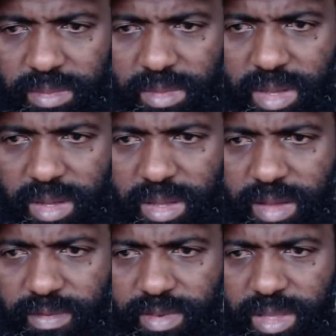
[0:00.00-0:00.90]
Yeah,
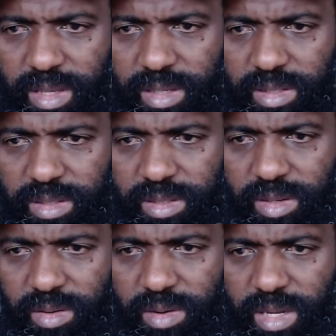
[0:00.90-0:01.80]
everything is
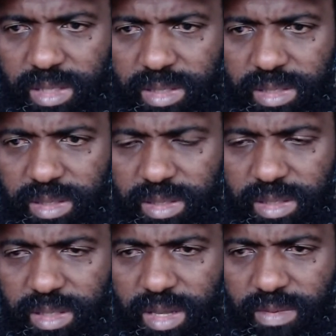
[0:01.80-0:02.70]
correct.
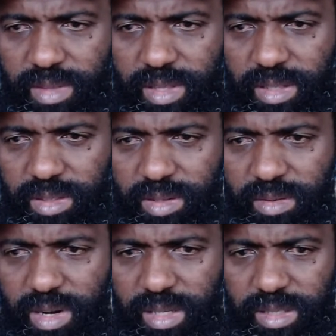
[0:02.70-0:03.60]
Everything is
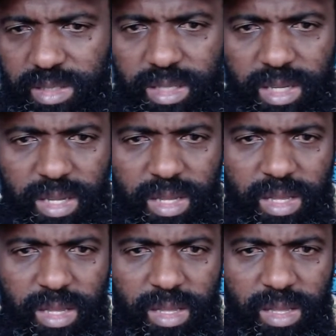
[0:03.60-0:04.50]
correct.
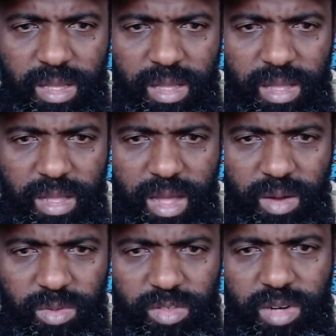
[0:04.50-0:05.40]
I
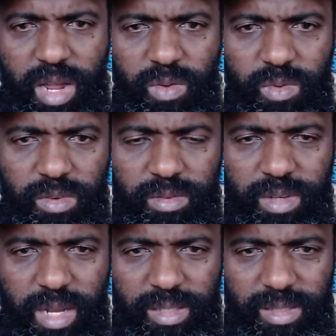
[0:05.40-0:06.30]
will try
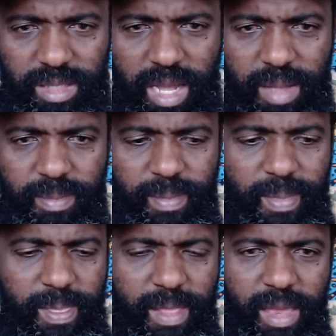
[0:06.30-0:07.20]
one last time,
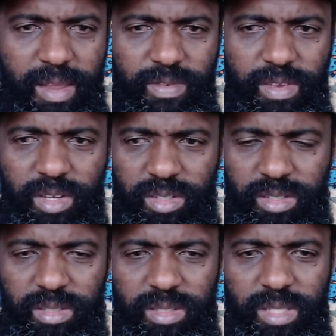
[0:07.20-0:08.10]
and if it
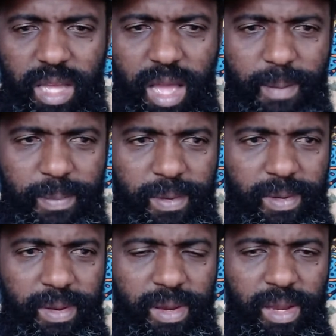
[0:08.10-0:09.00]
doesn't
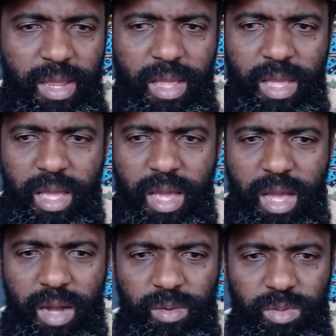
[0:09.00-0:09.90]
happen,
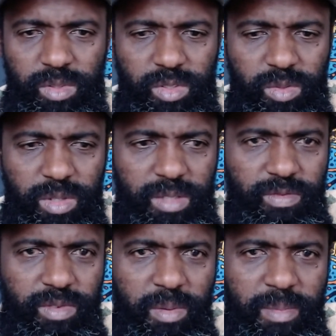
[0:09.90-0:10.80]
I will do it
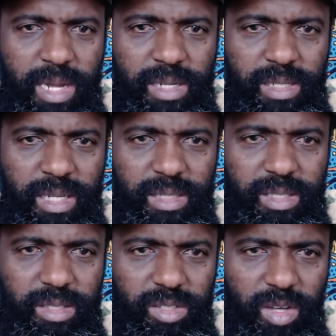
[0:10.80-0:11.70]
from my
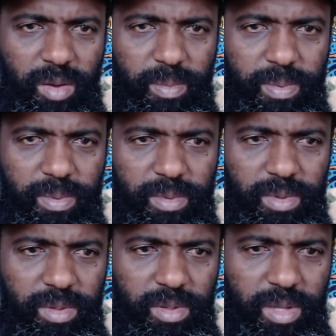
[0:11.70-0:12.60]
desktop.
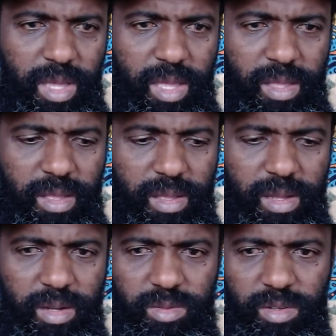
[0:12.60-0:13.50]
Okay,
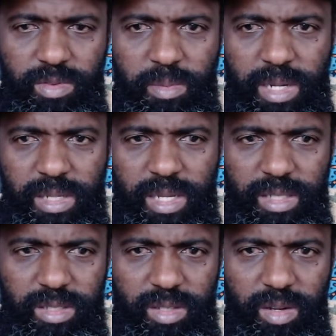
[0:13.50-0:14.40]
I'll do it from my
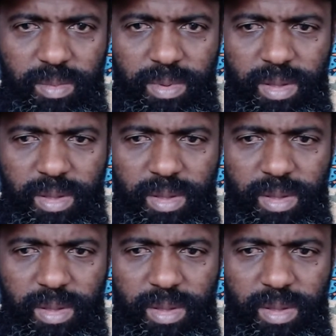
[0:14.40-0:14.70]
desktop.